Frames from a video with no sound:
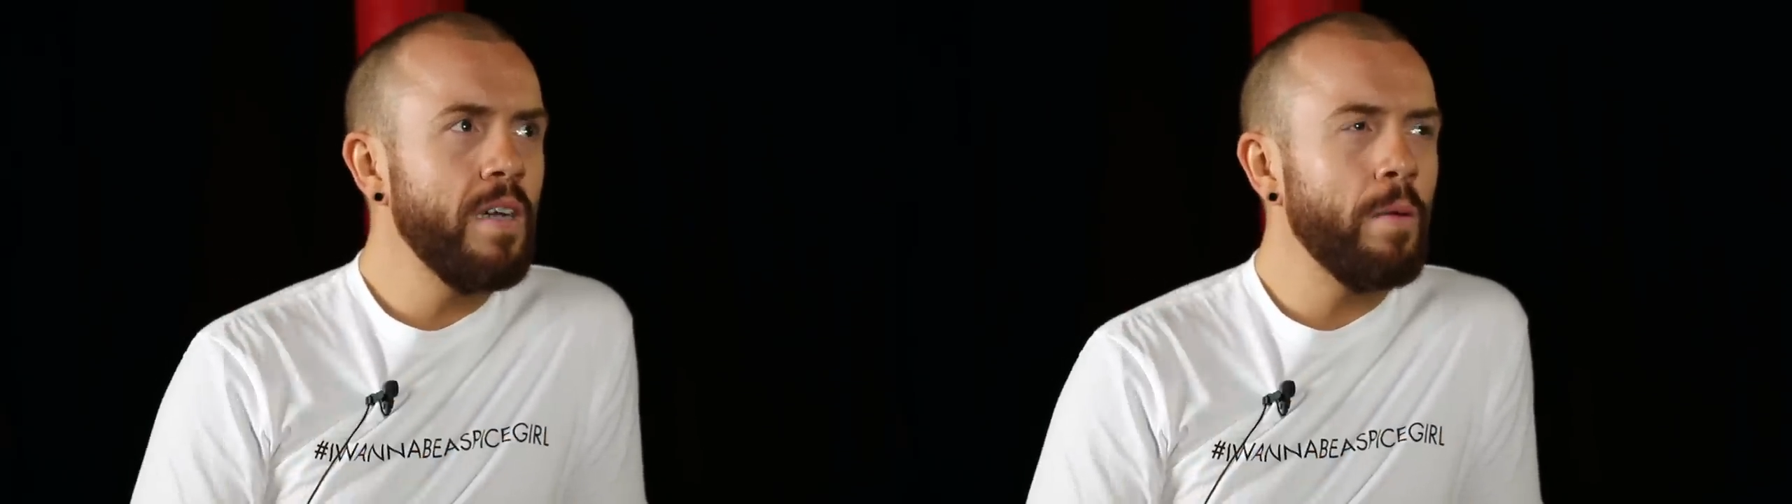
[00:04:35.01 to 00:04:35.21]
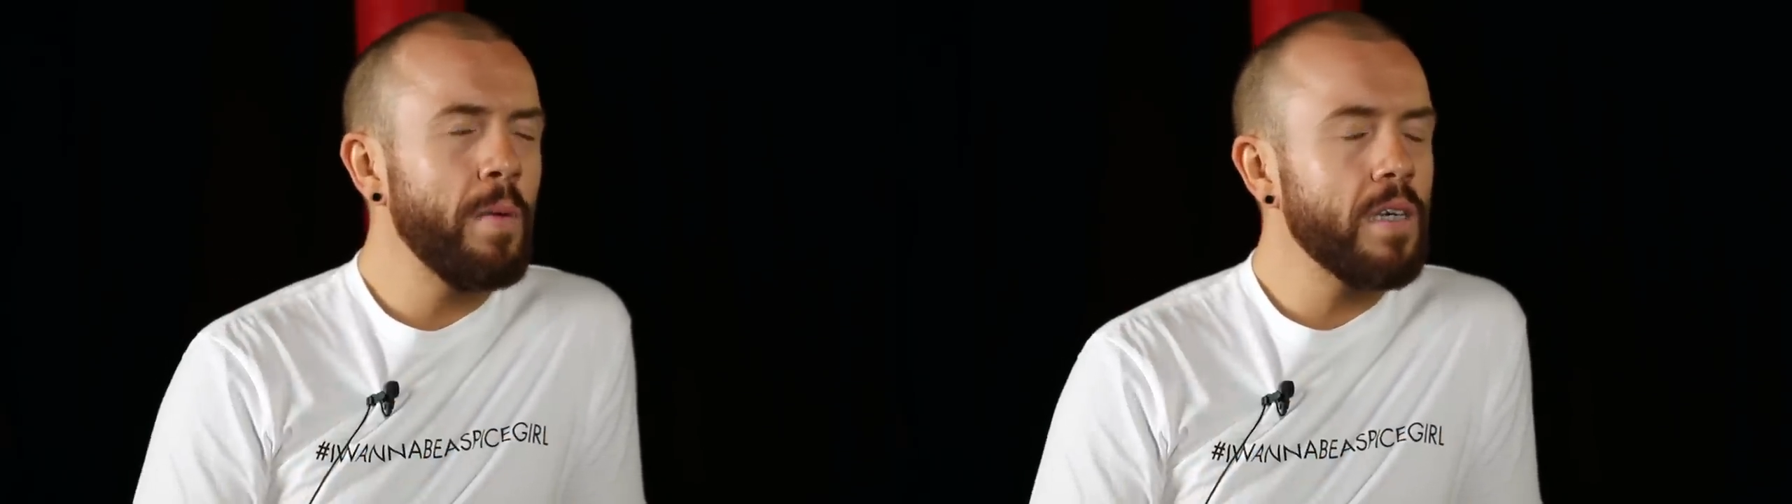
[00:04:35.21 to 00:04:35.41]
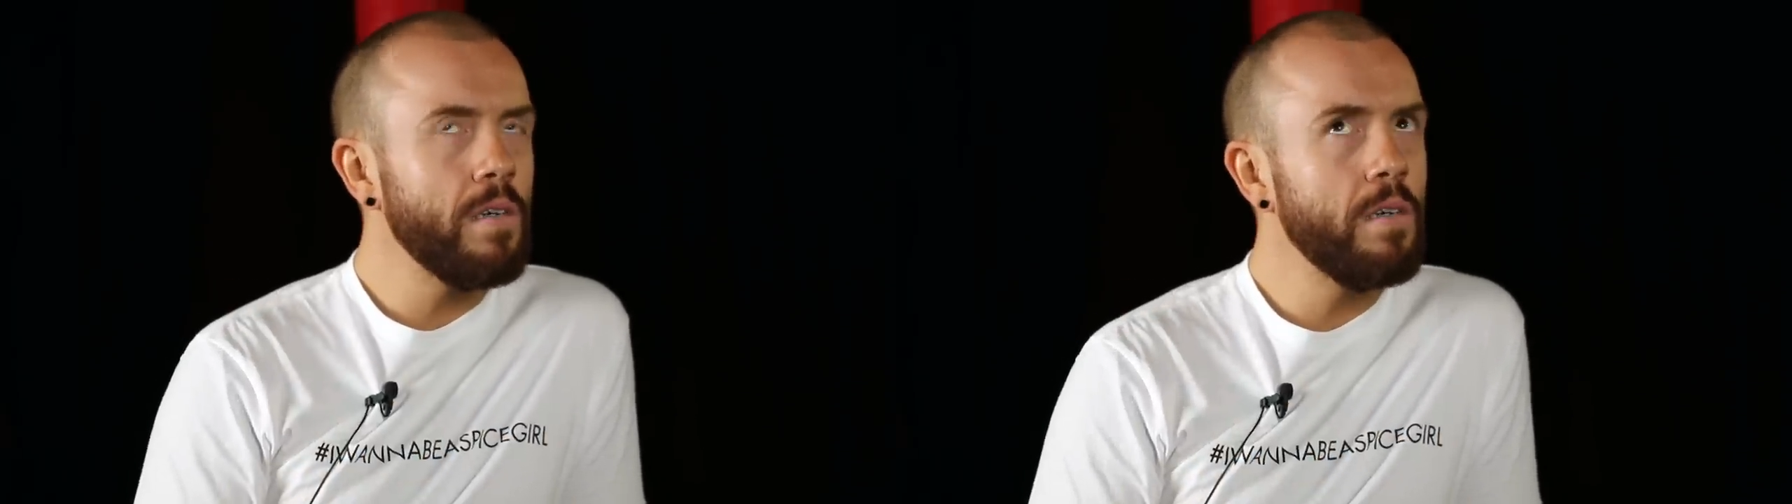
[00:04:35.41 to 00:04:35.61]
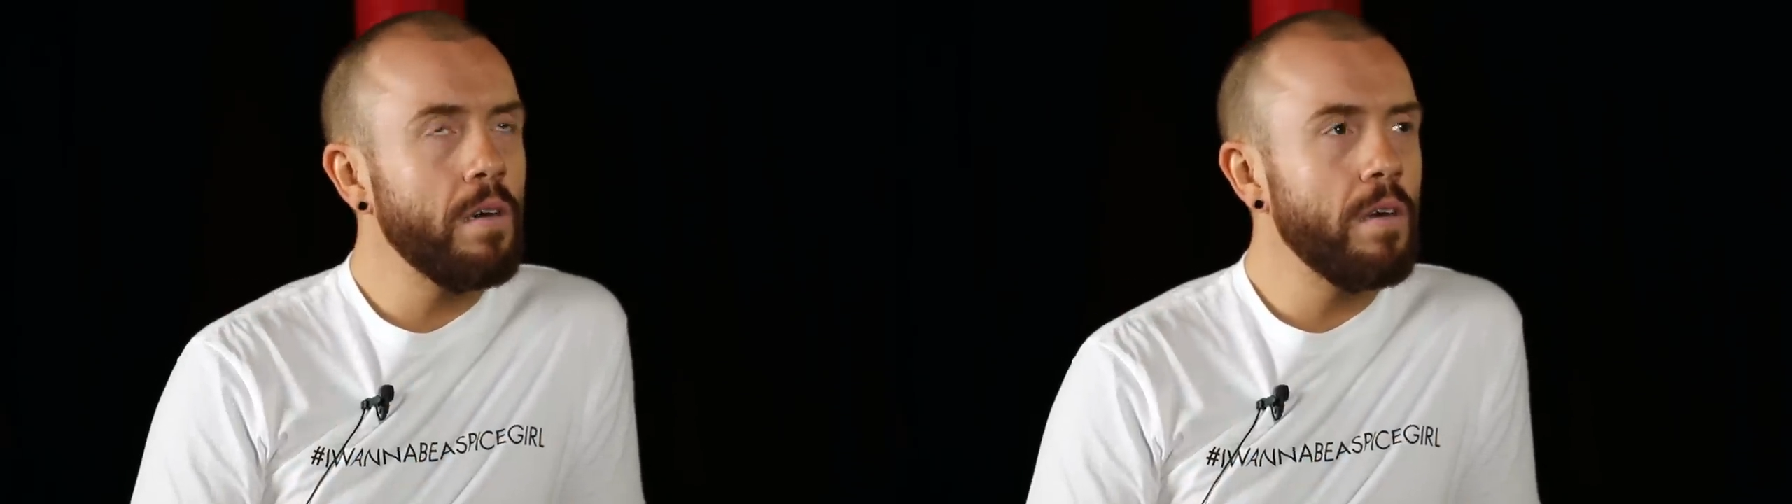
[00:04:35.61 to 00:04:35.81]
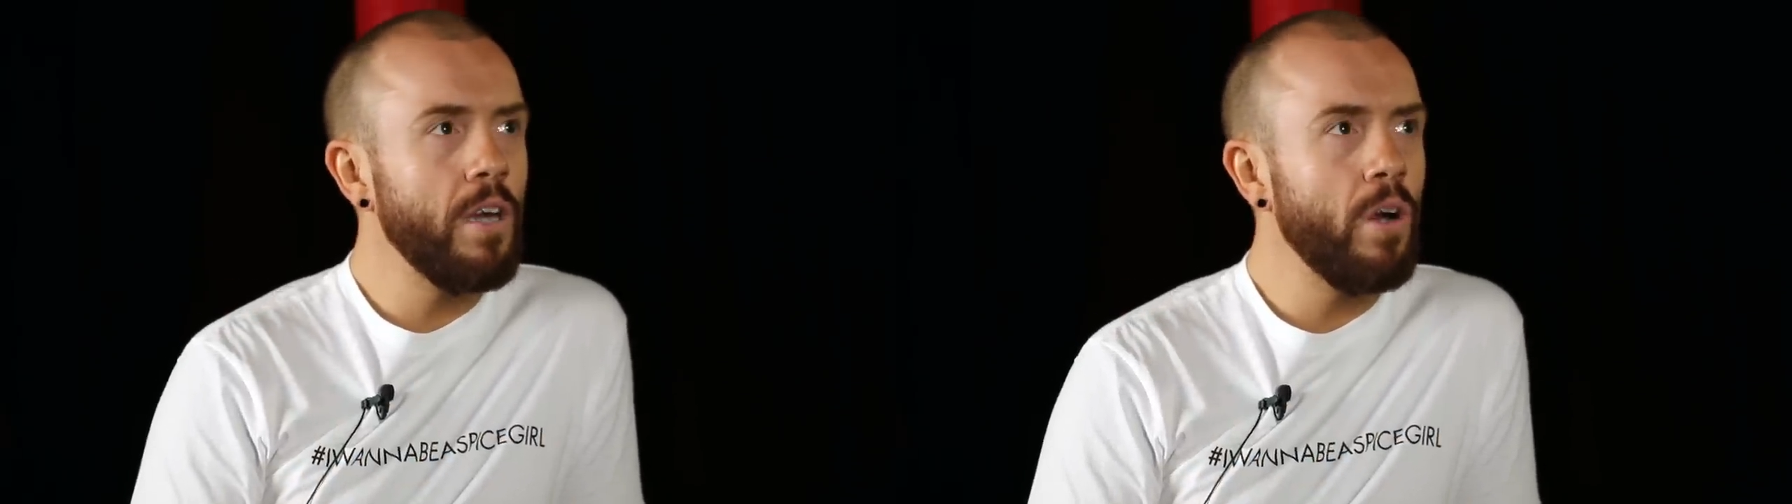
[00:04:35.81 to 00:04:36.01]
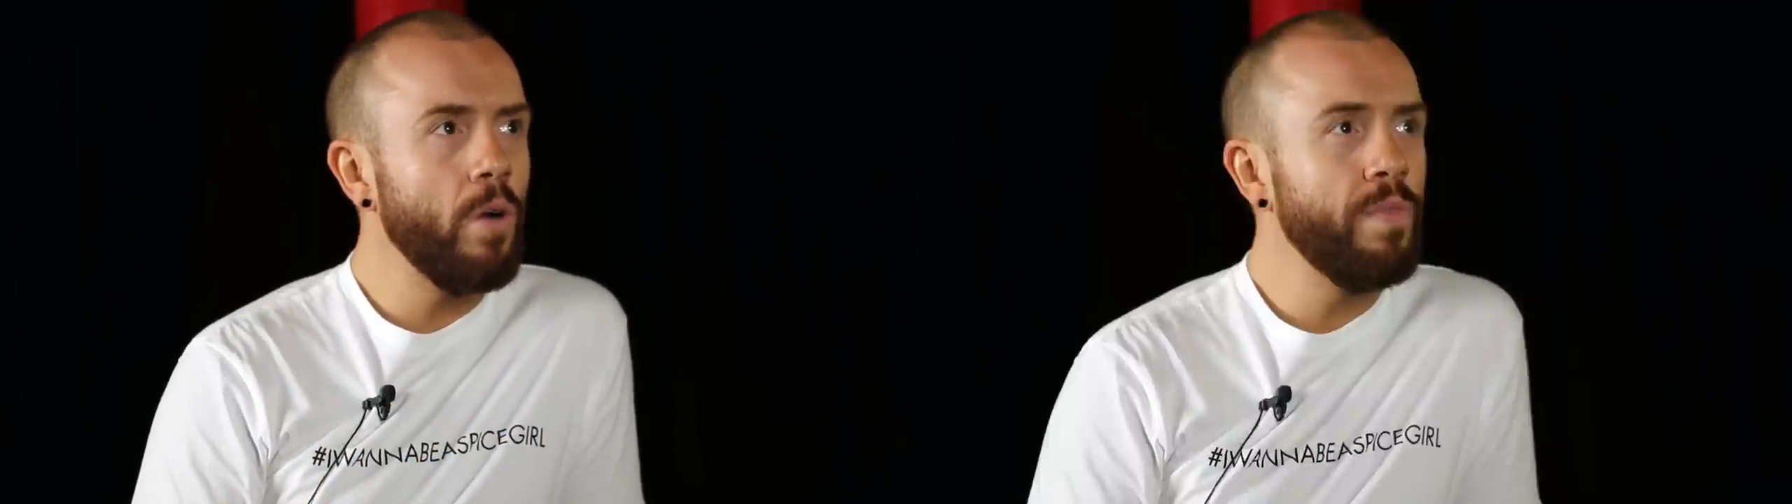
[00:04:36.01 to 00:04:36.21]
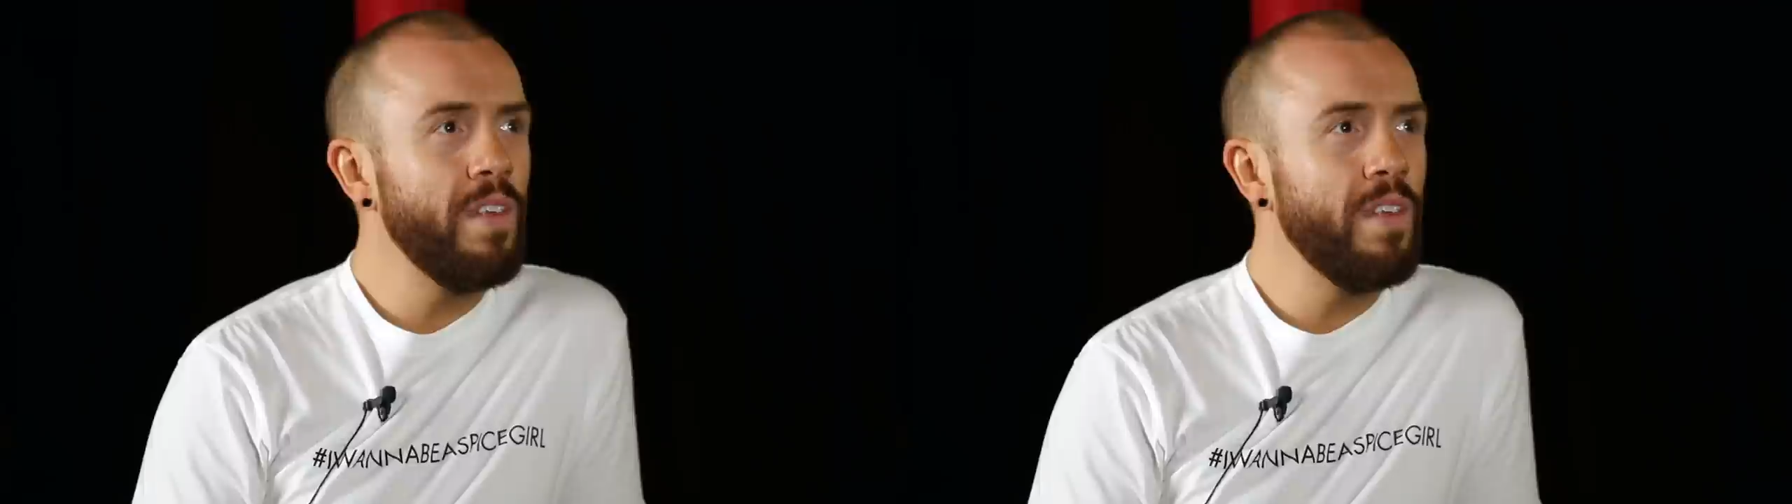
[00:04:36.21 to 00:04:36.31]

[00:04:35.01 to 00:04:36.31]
and I'm like, oh, you know,